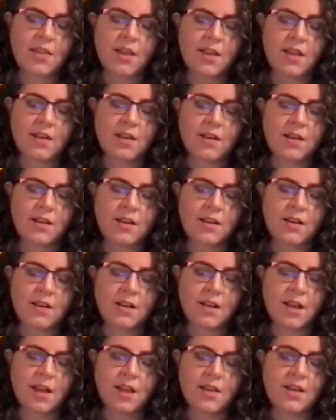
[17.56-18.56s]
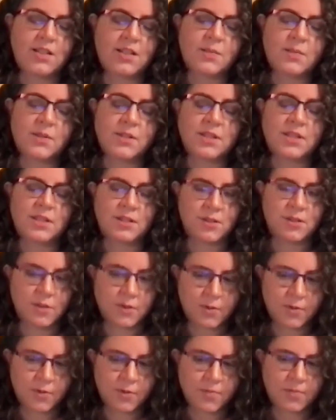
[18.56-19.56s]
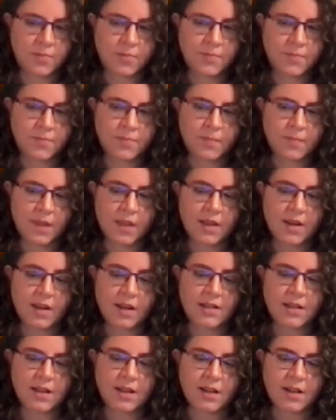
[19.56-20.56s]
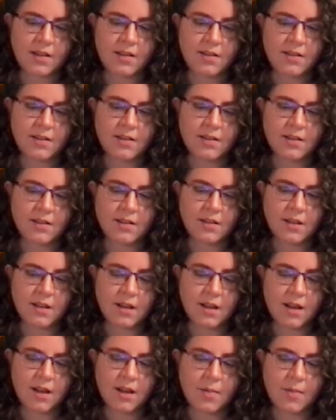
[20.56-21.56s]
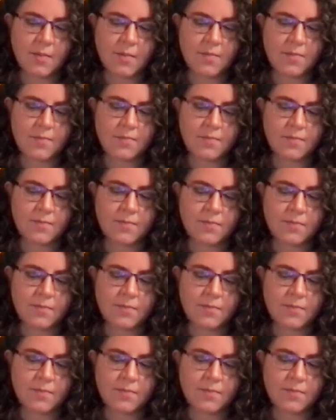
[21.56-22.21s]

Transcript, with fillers: then and then I switched to Zoom, and I taught um,